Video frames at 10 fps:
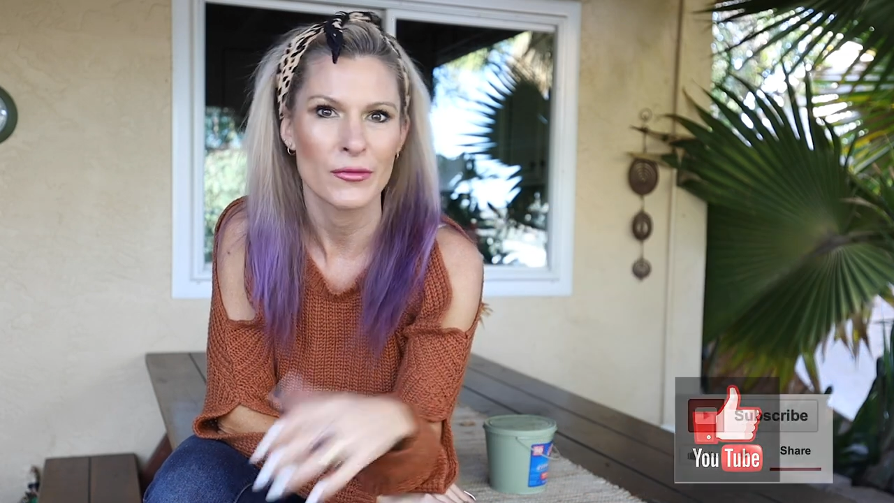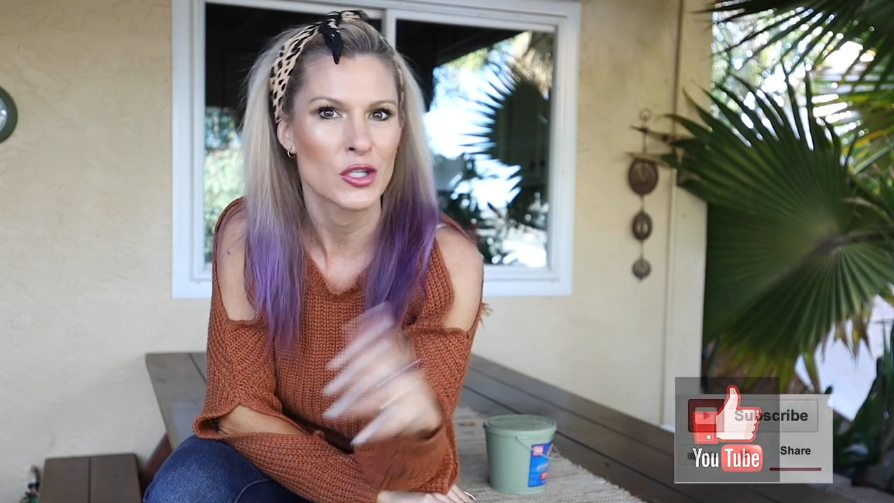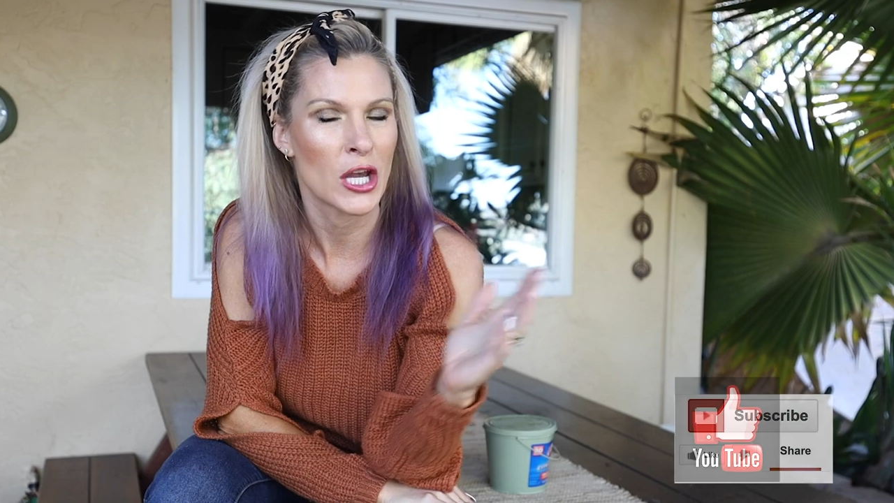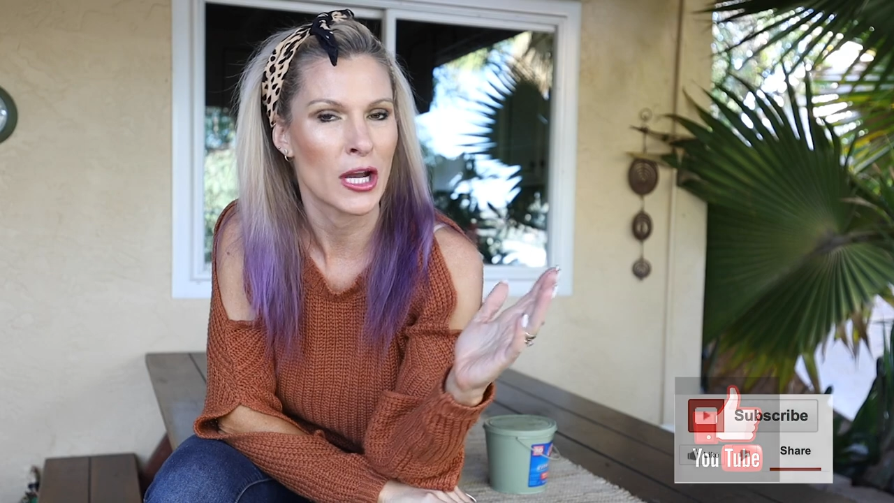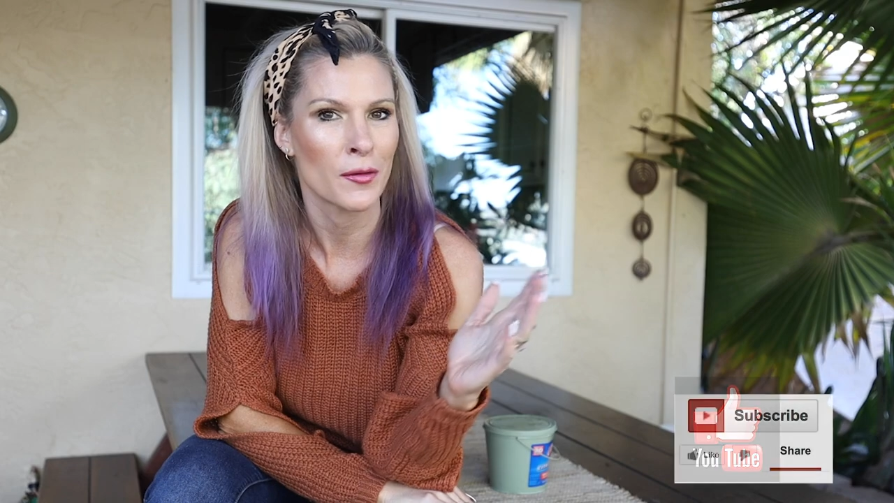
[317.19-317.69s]

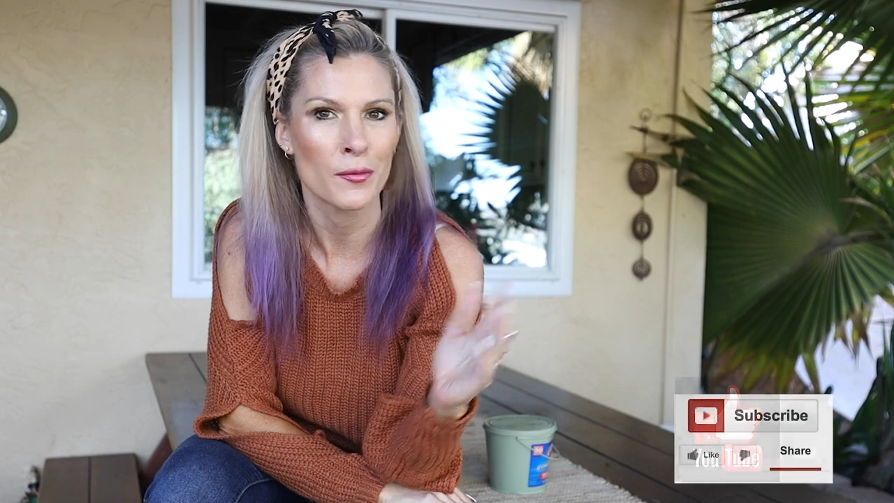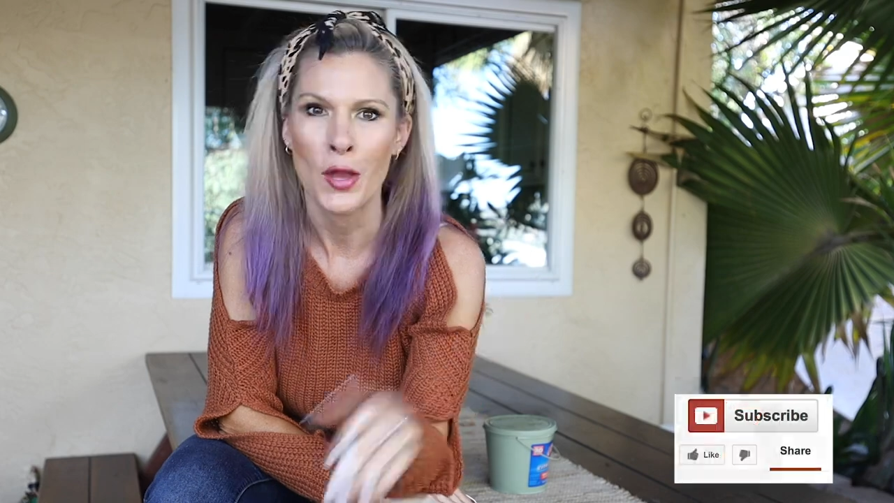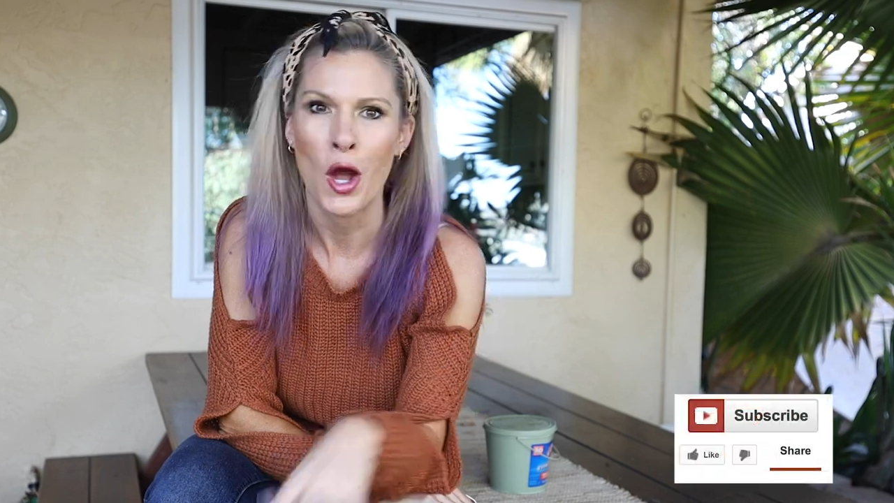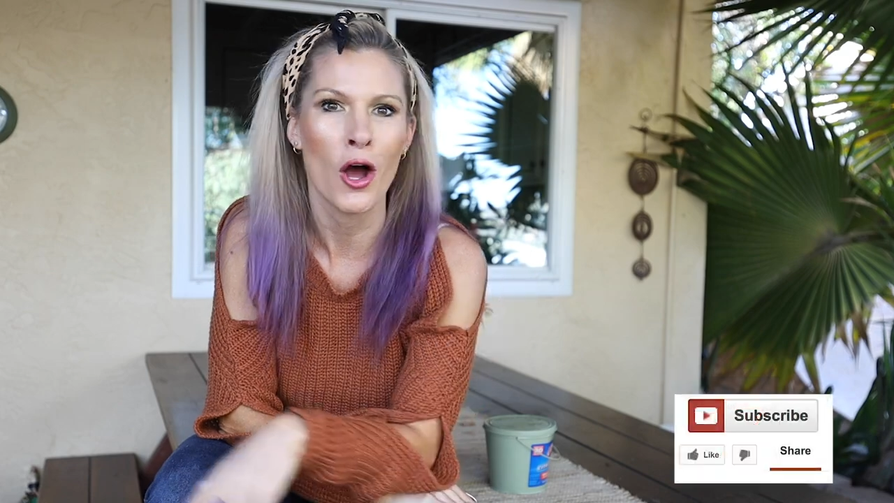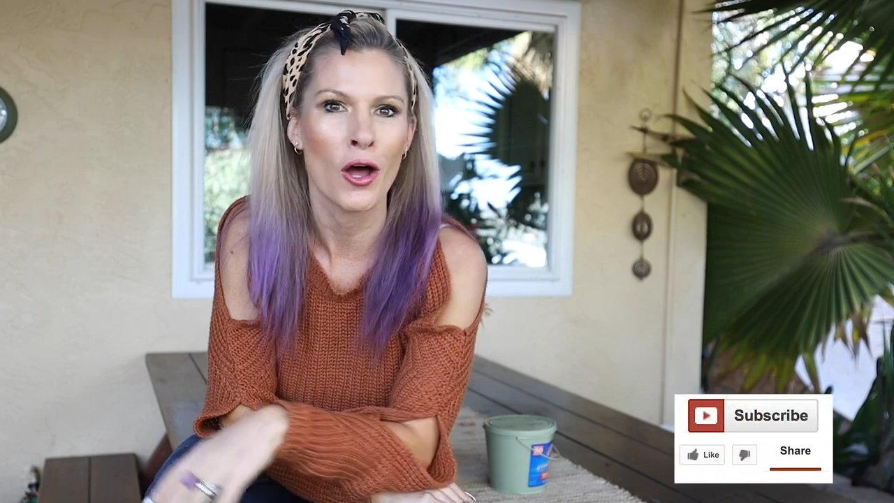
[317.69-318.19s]
share,
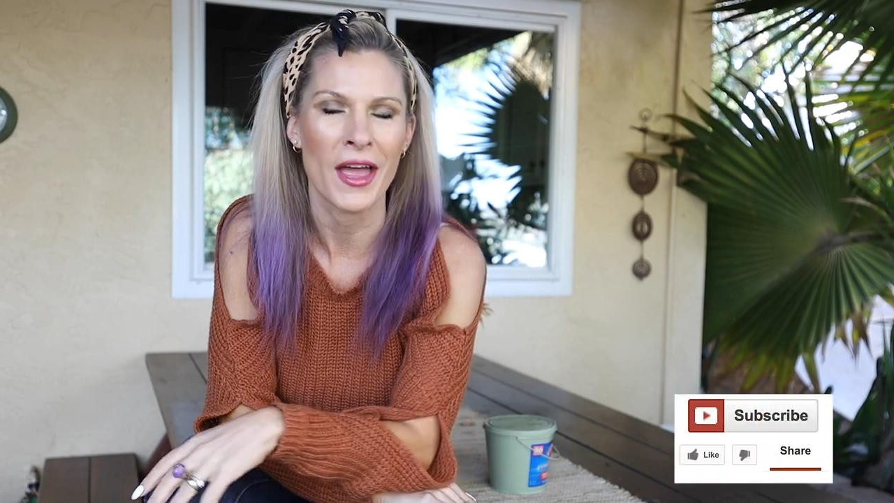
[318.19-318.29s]
all